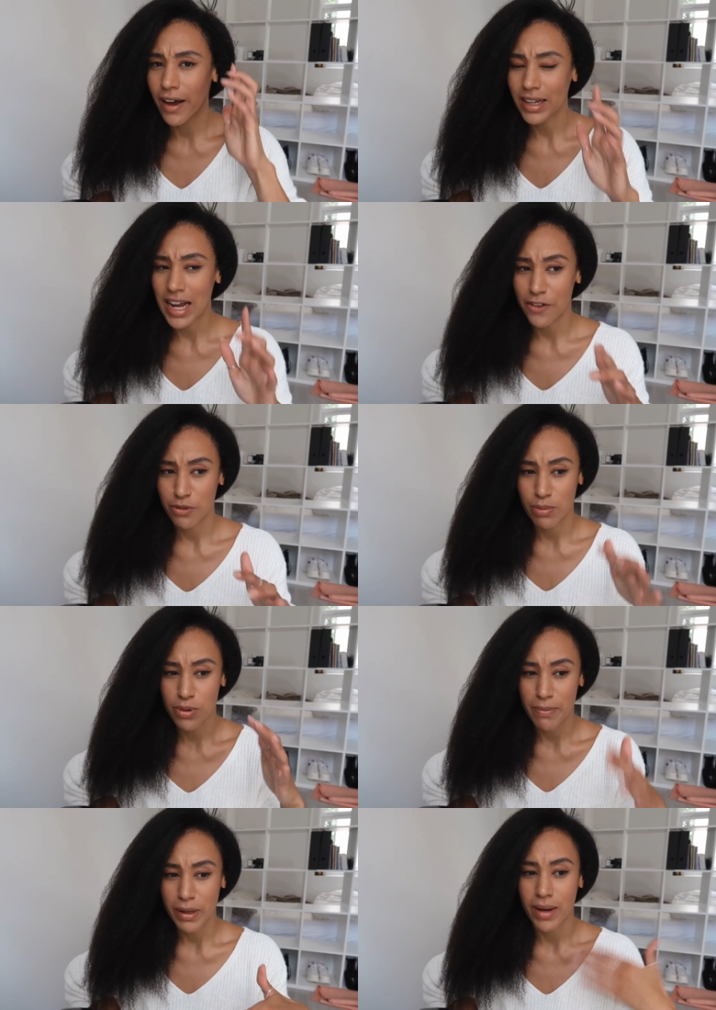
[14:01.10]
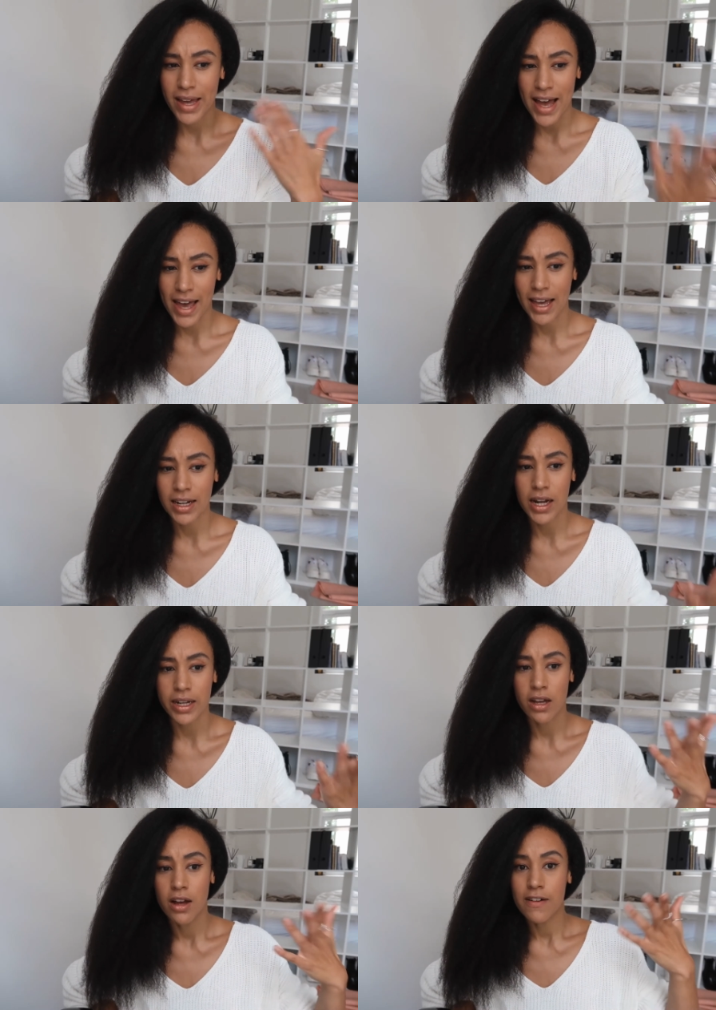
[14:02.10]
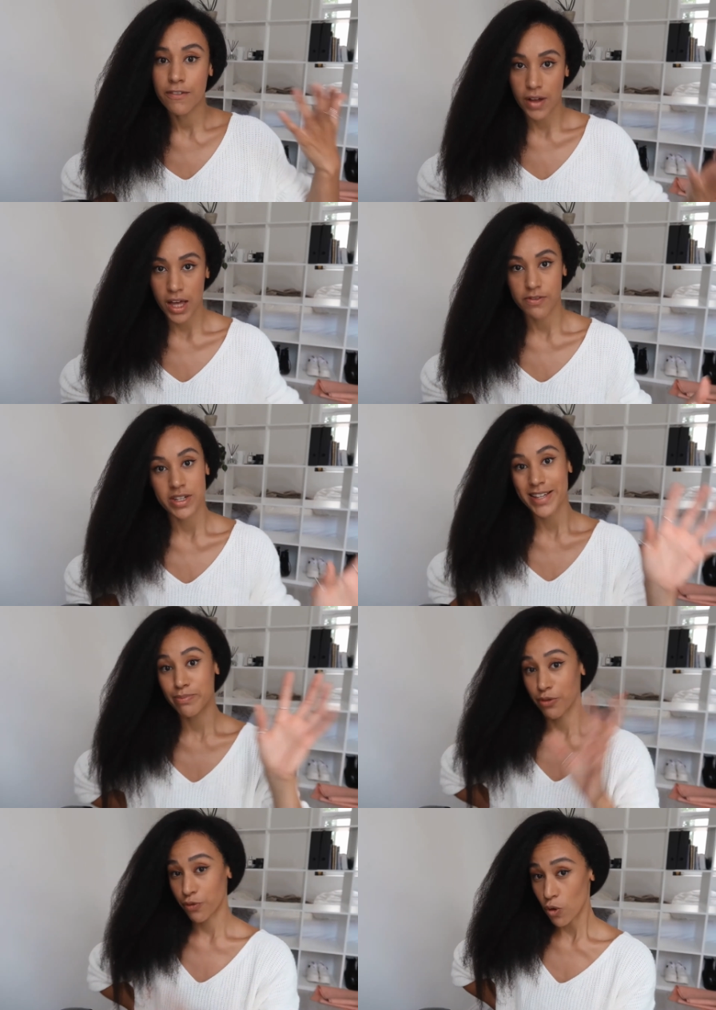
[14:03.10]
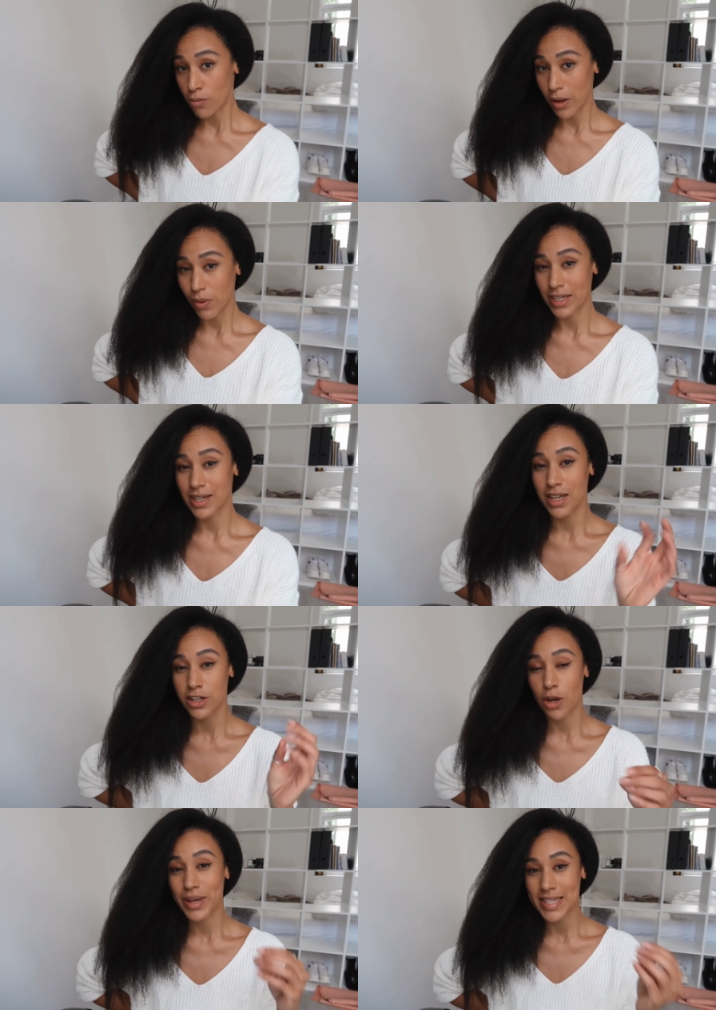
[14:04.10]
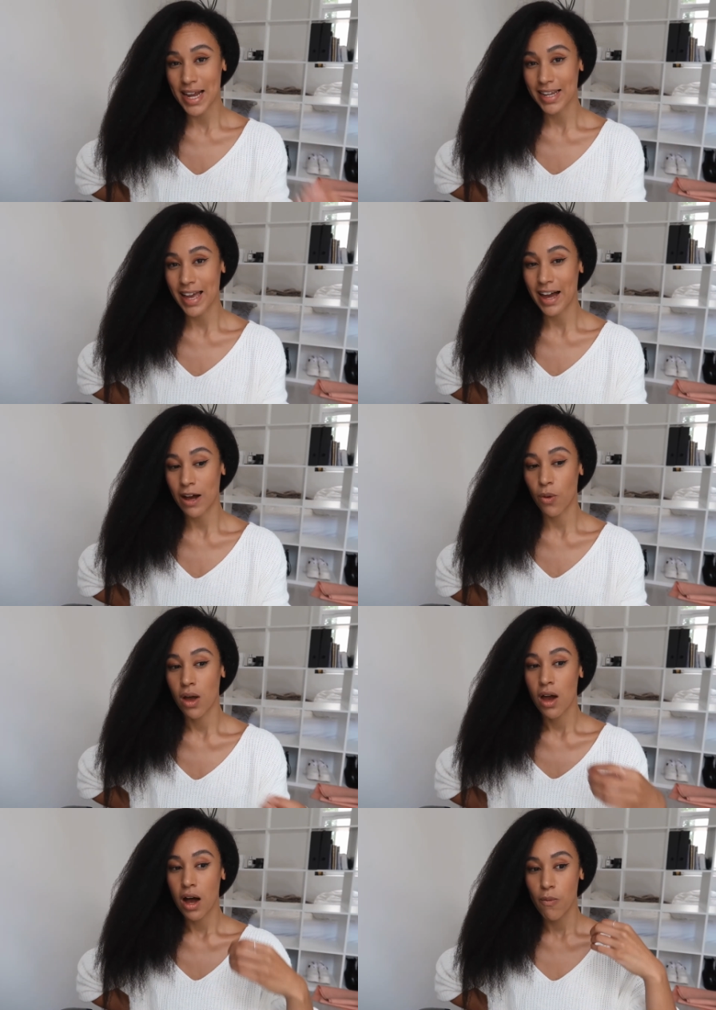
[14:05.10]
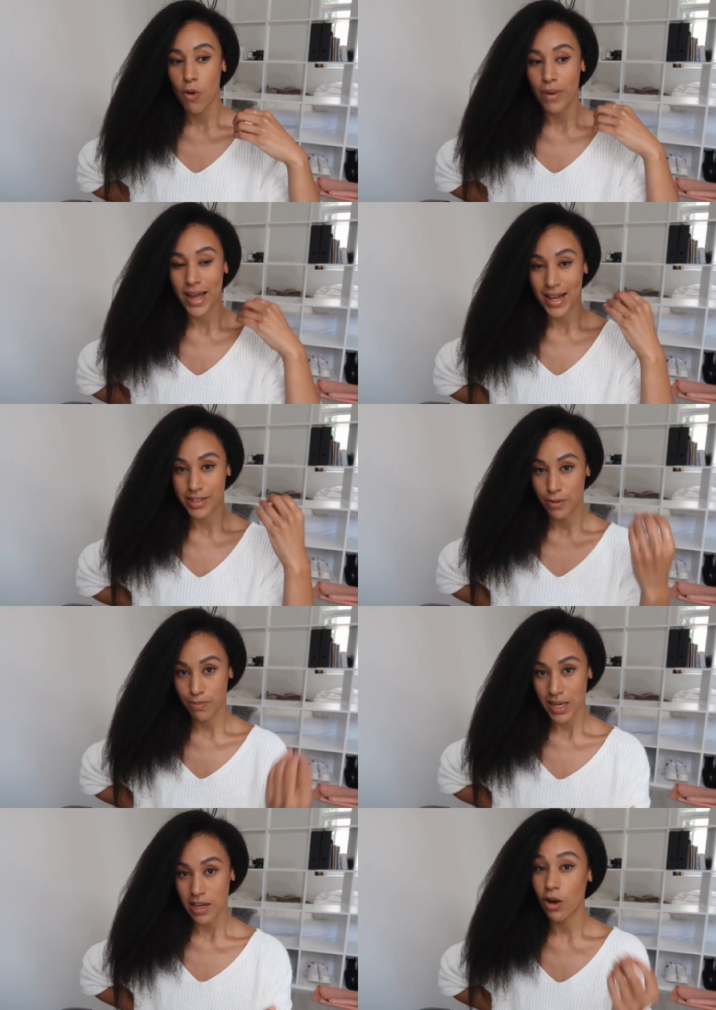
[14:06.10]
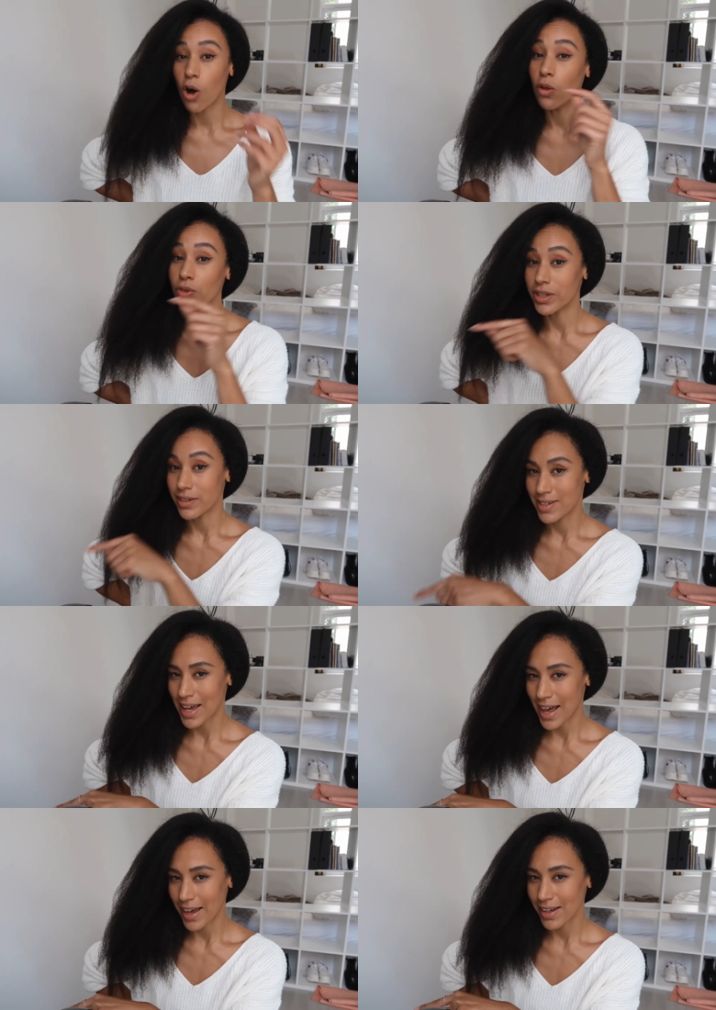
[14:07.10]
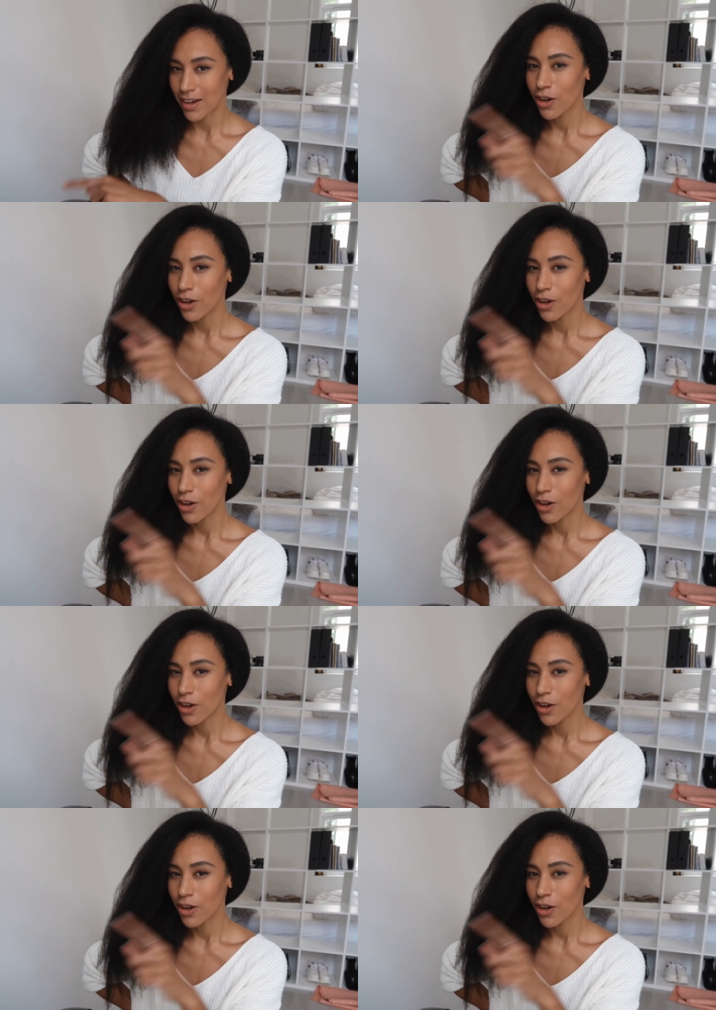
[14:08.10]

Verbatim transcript: I'm gonna have to be prepping my hair like five days before my wedding because I know exactly how I want my hair to be on the day.